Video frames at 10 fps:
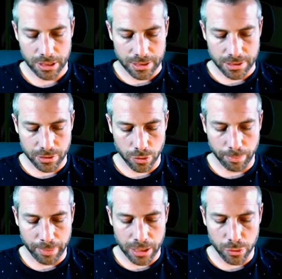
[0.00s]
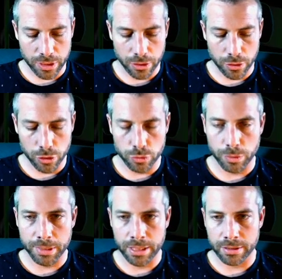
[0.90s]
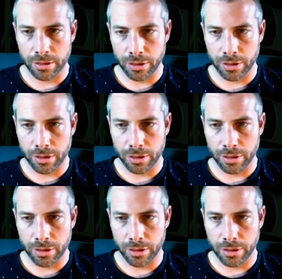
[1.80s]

So by looking good, we mean